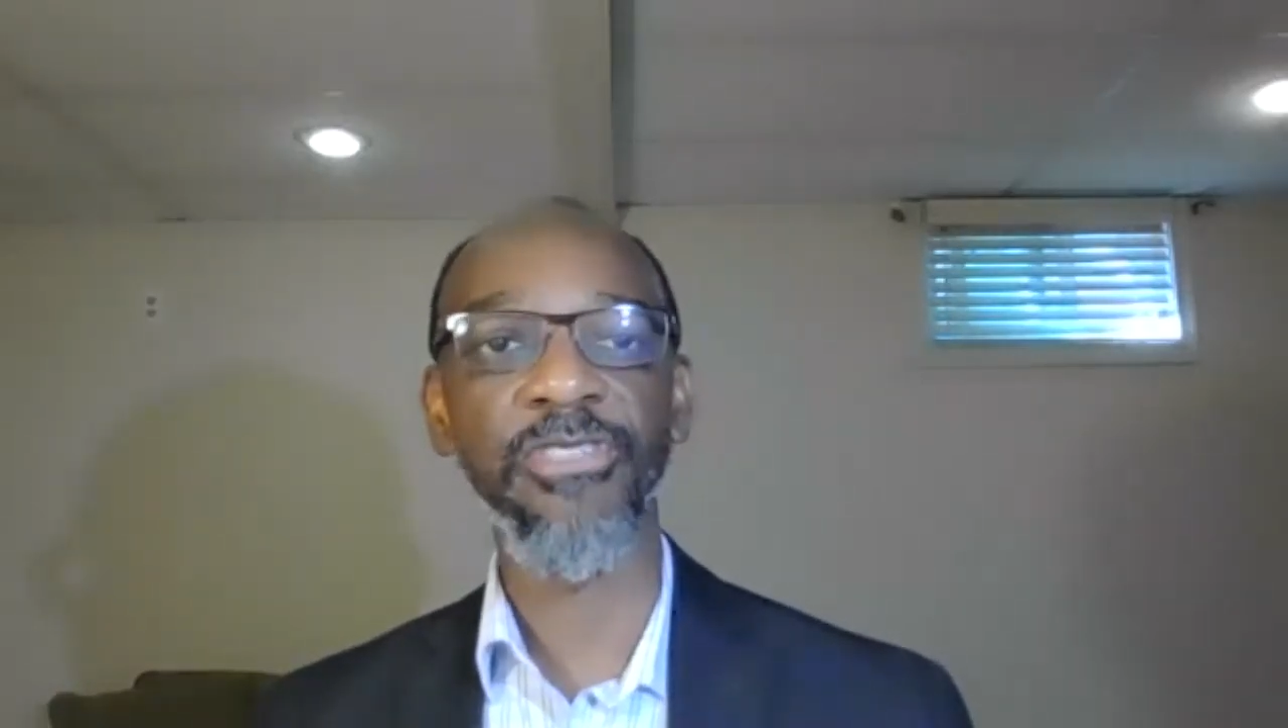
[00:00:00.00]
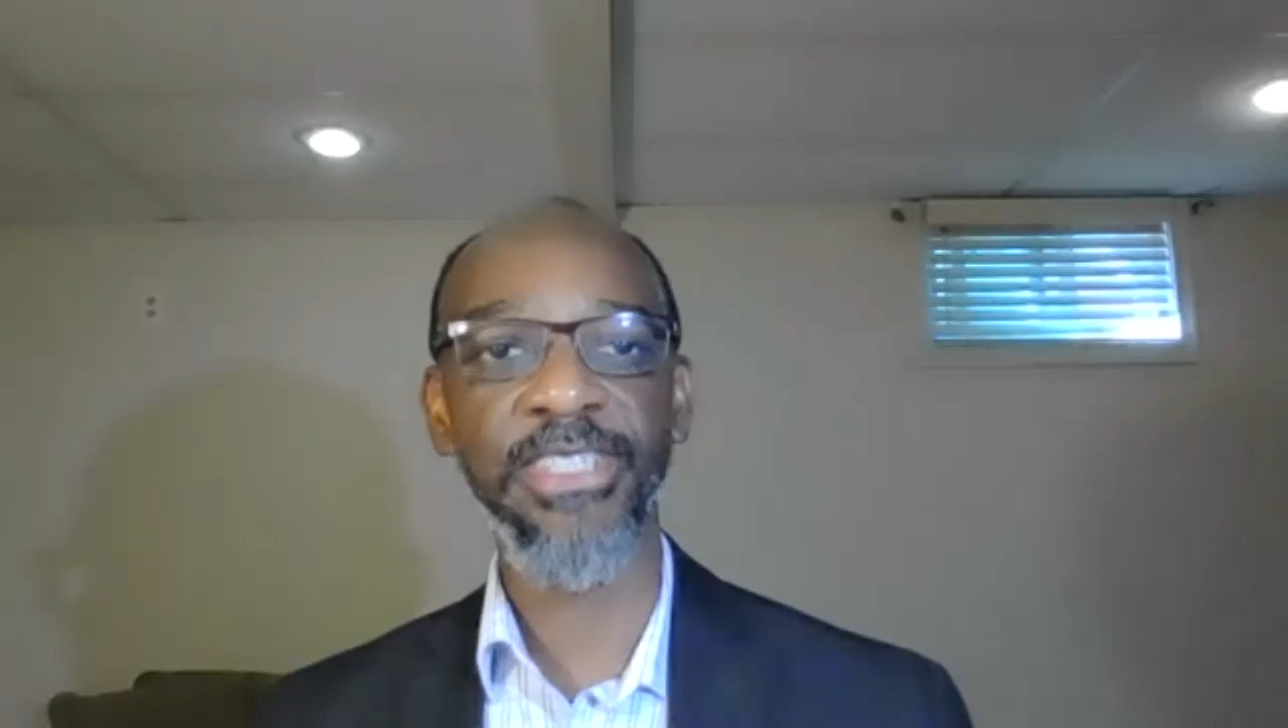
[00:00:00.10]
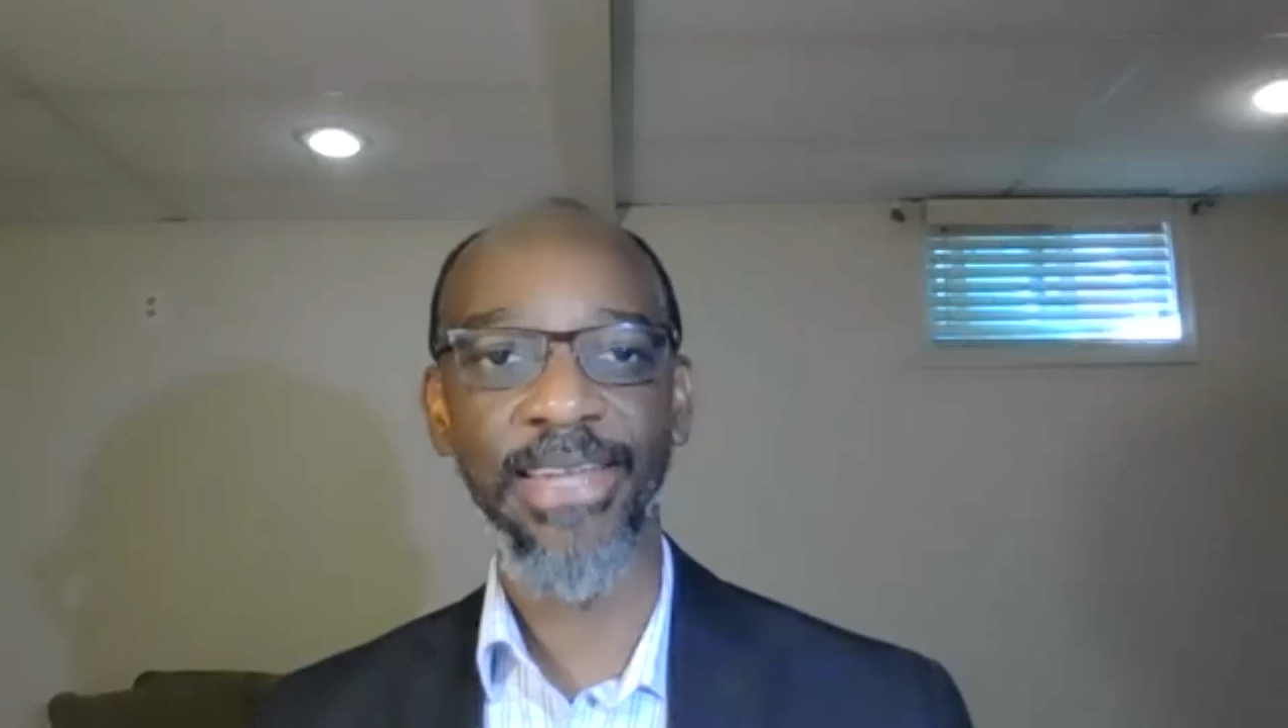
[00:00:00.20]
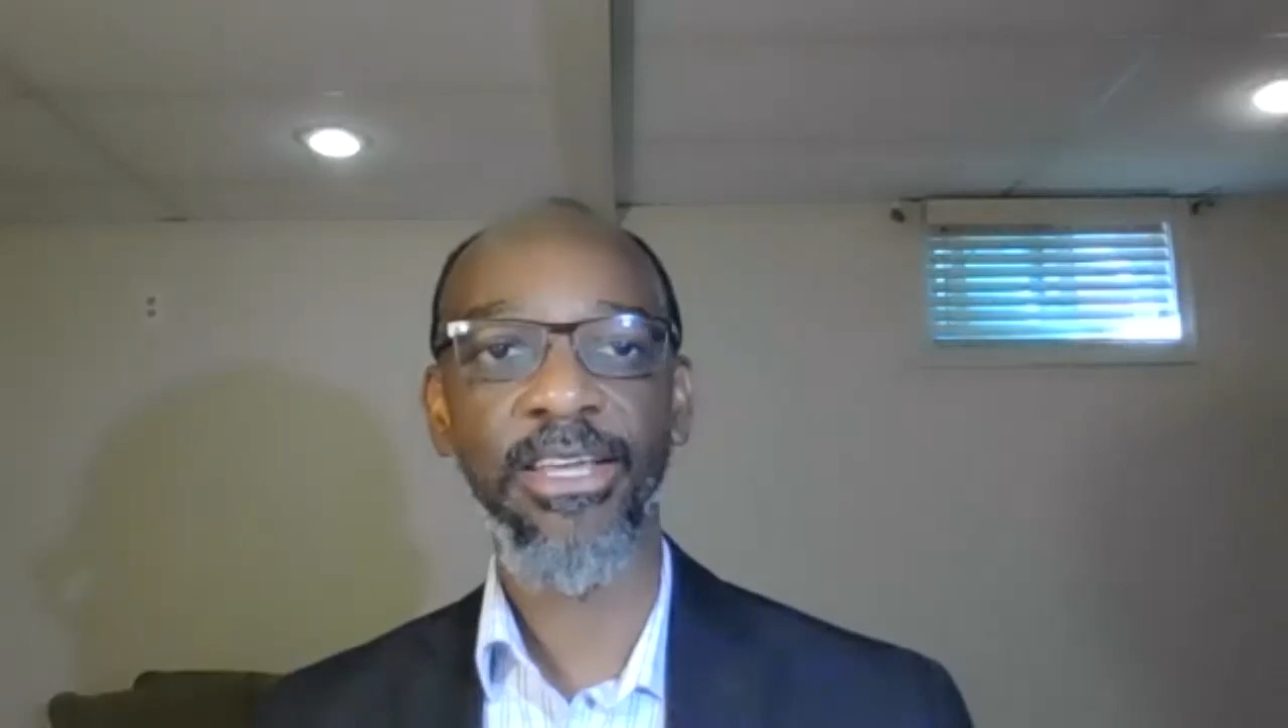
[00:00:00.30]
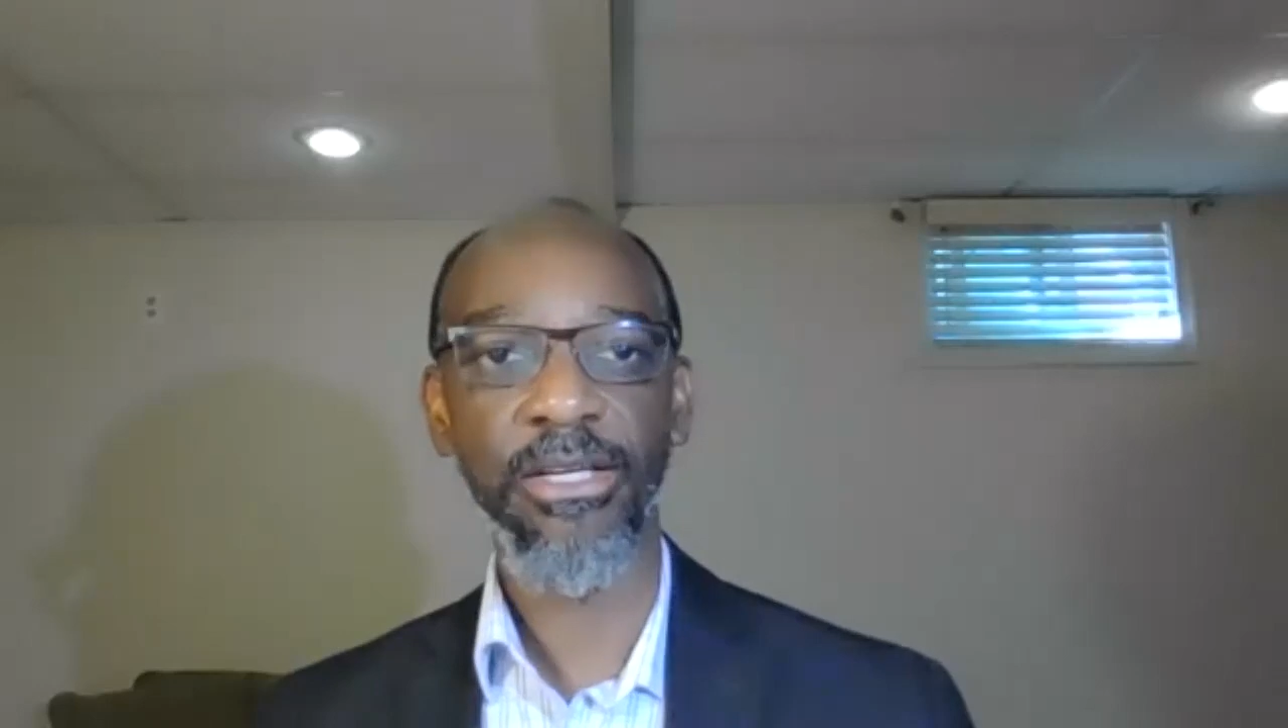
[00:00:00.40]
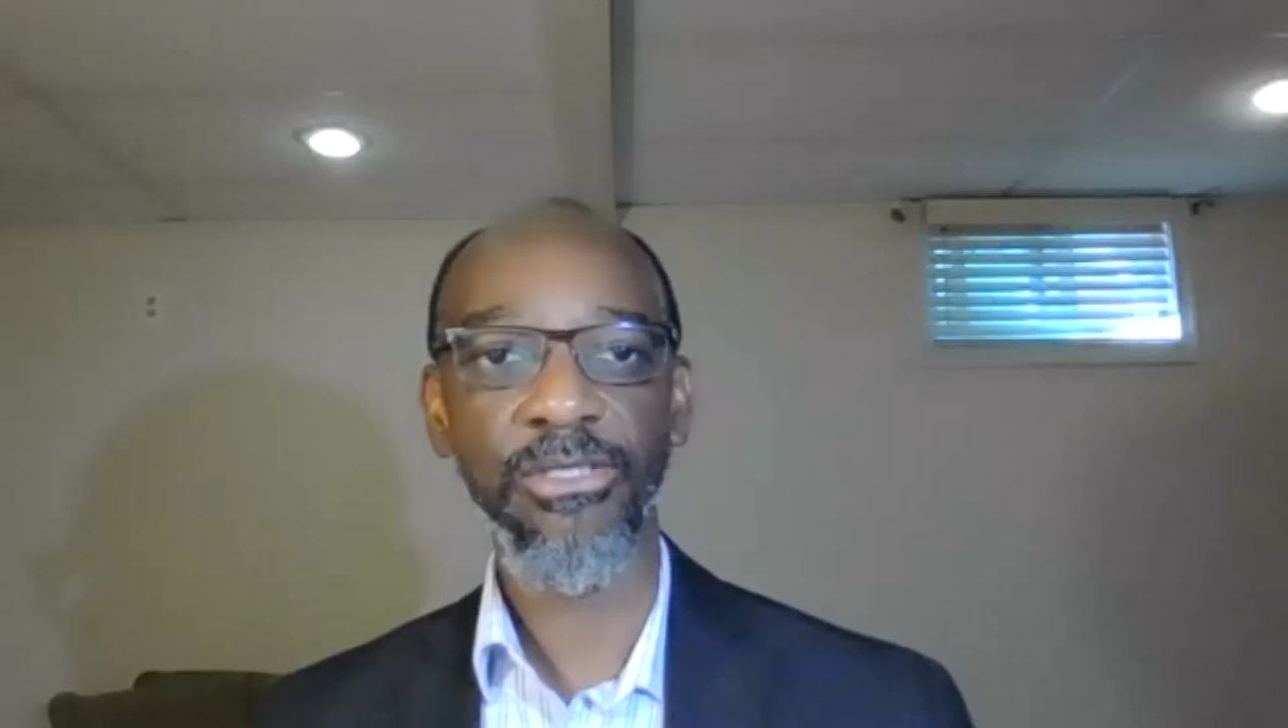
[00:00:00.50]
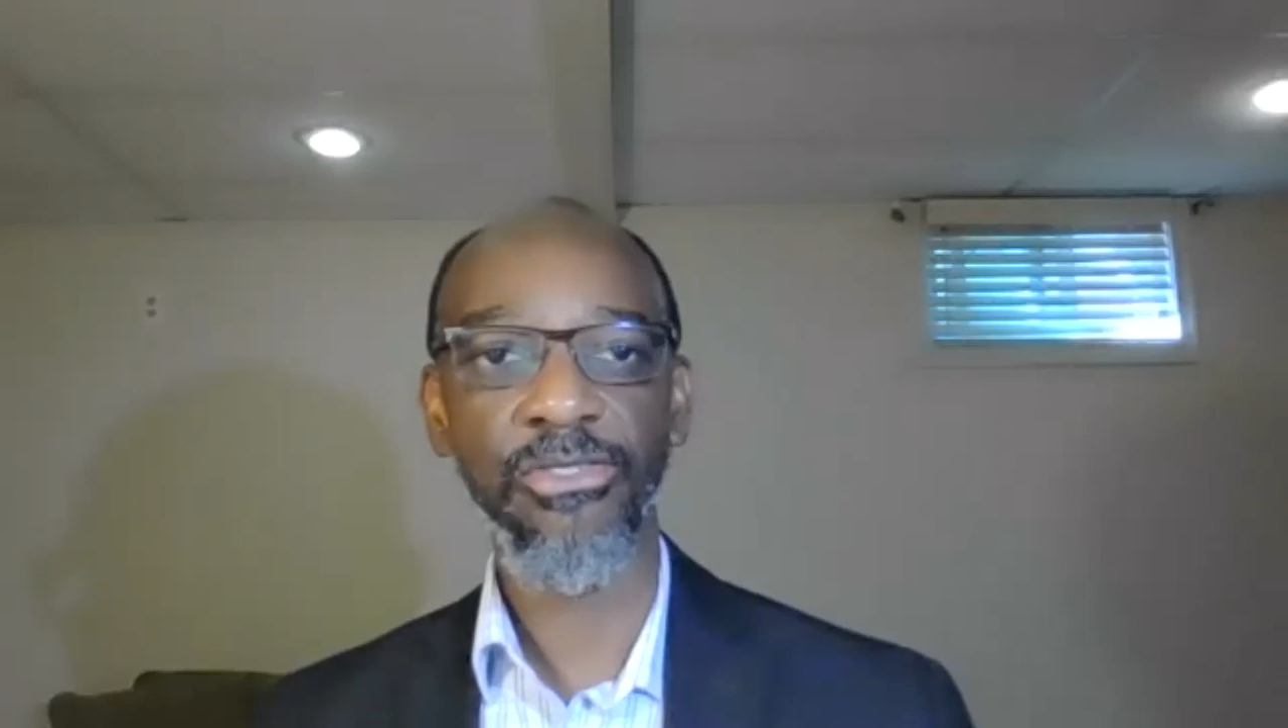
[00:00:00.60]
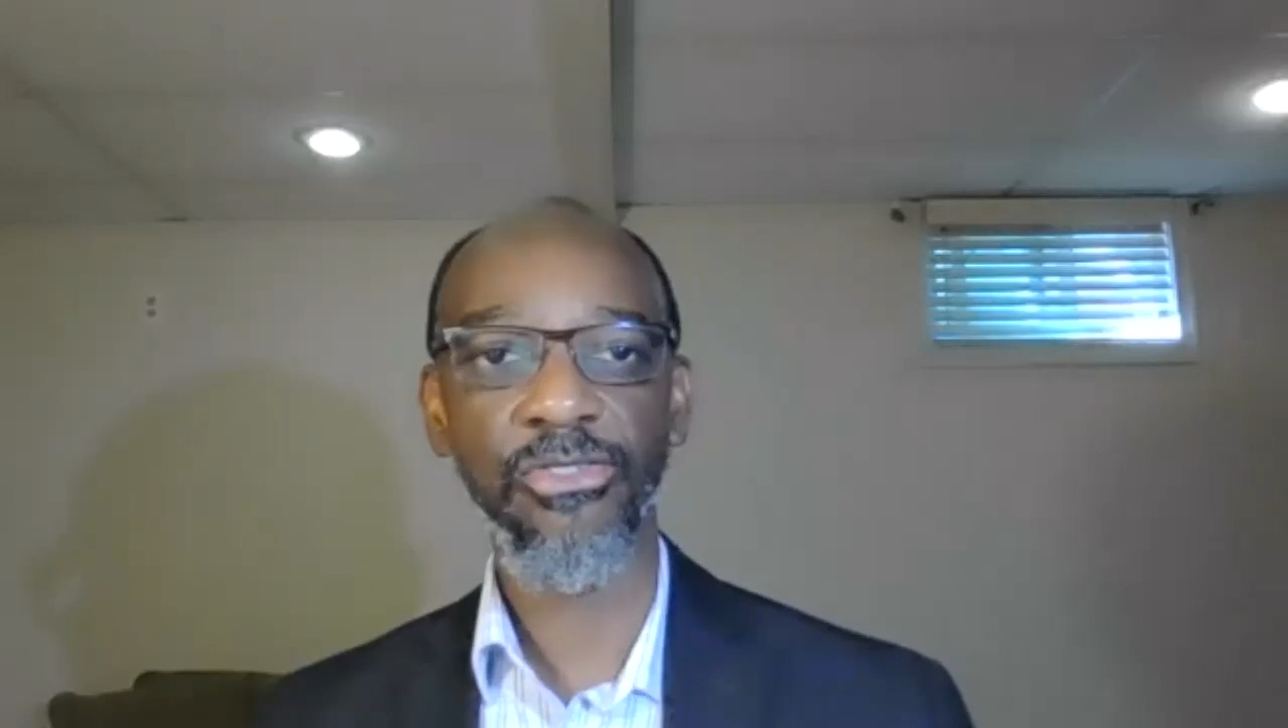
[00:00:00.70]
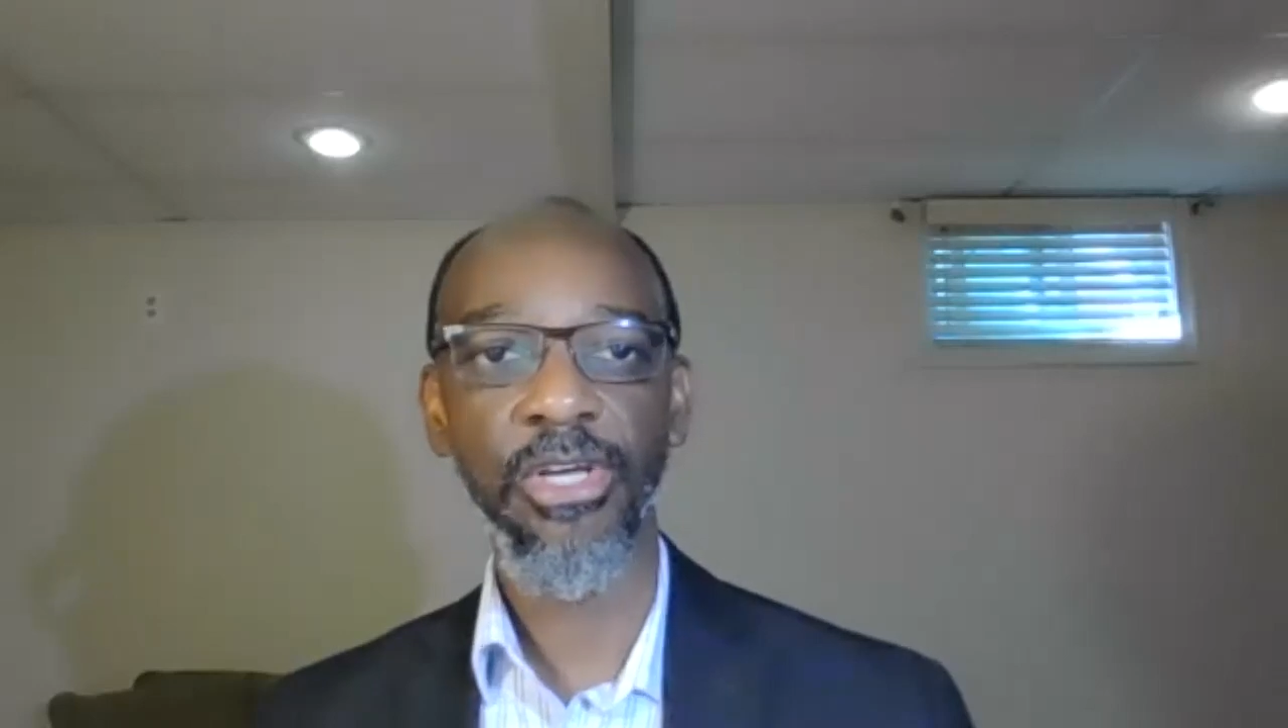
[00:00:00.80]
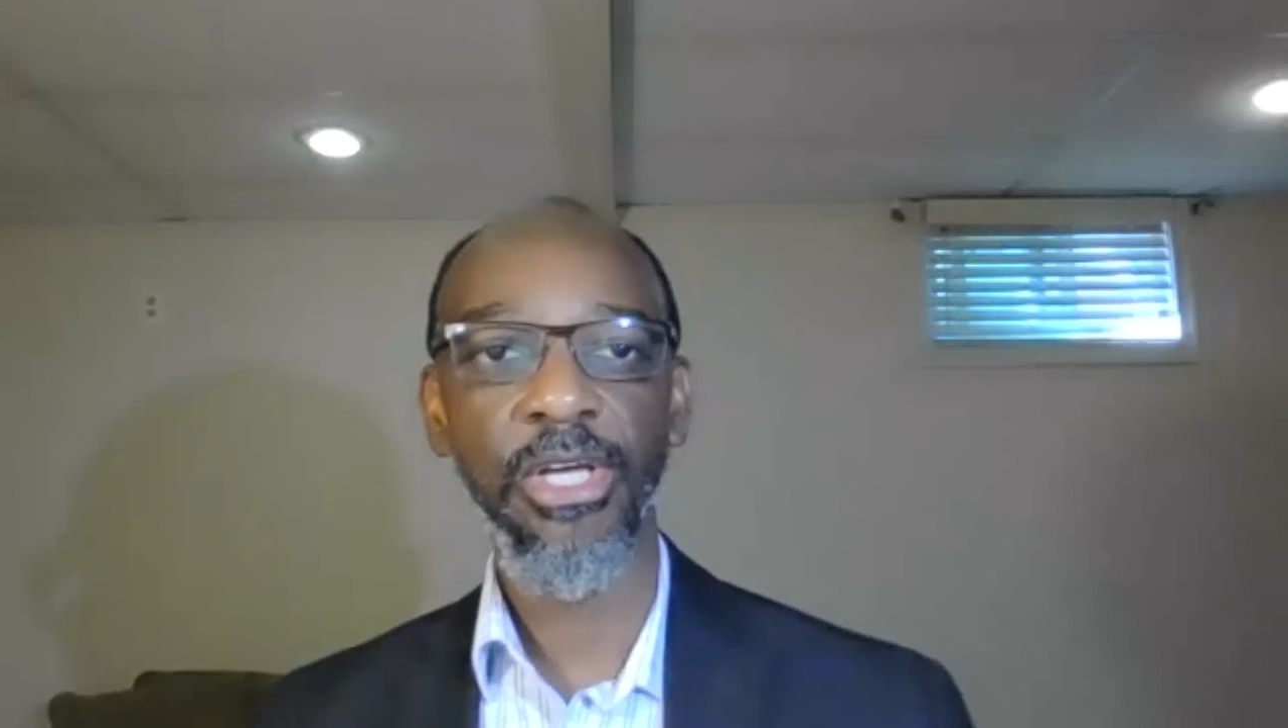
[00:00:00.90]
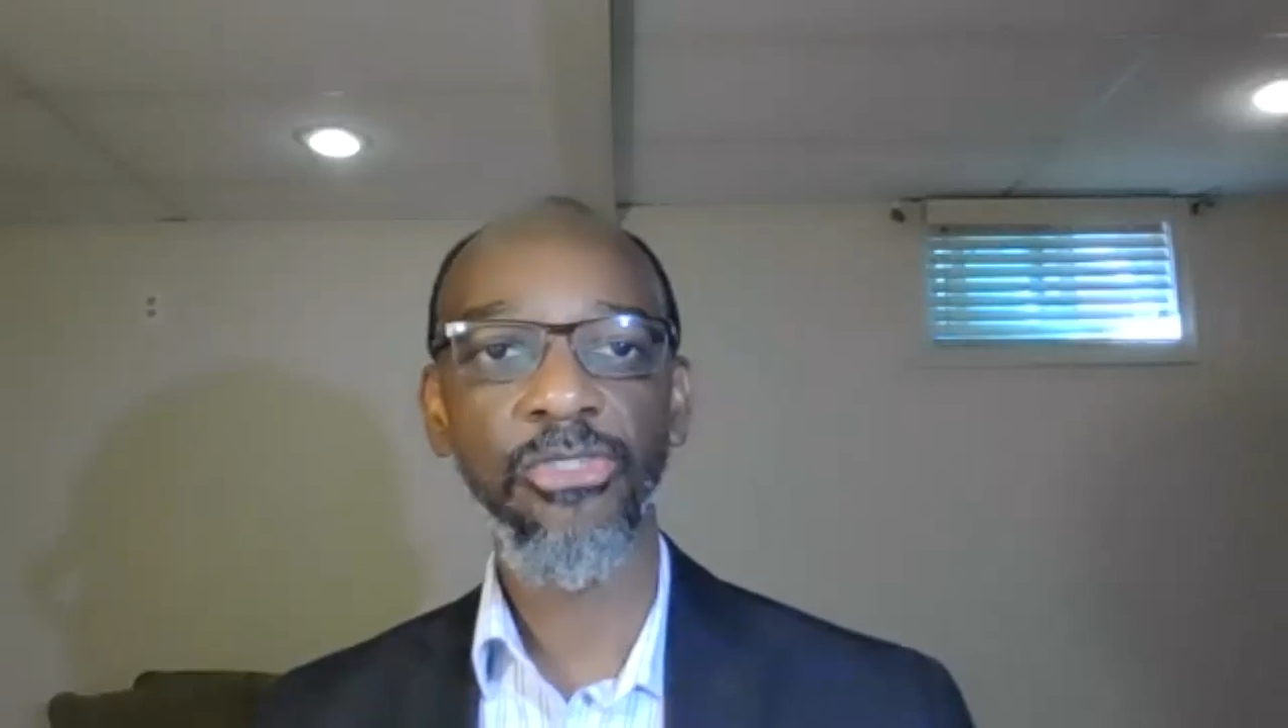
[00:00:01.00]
settings.